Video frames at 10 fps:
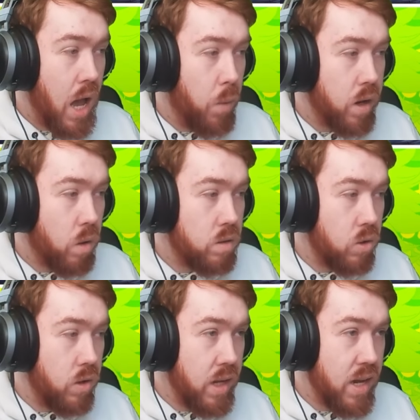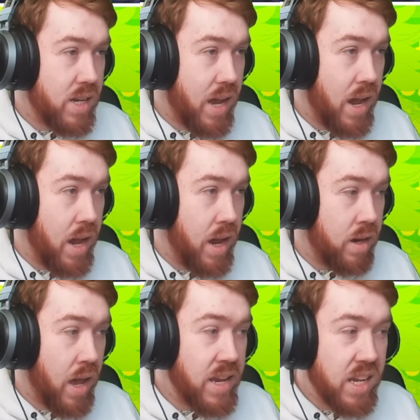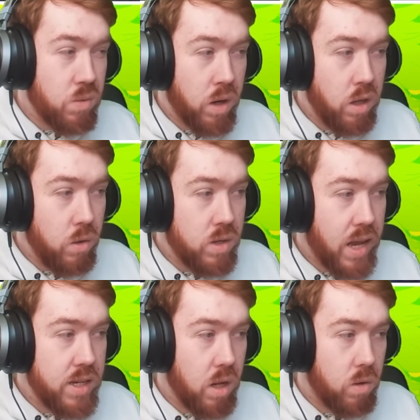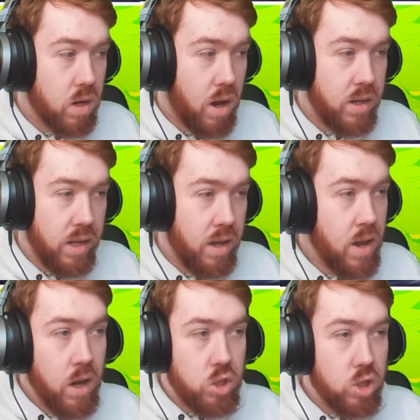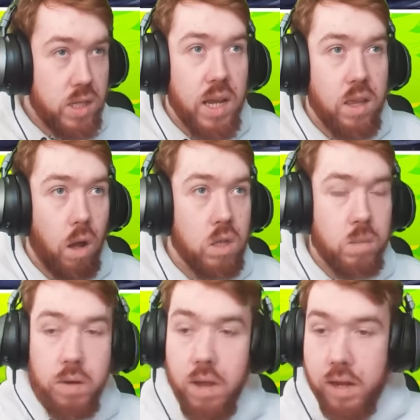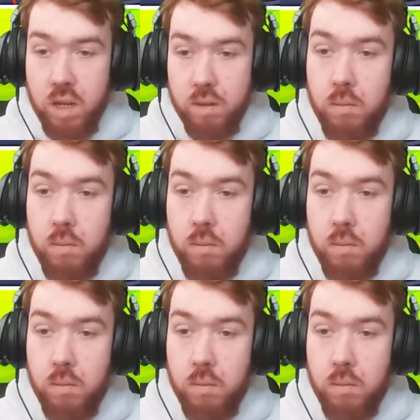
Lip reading: We're going to do this, and I guess we're going to use Denzel's card here just to get the ultimate and deal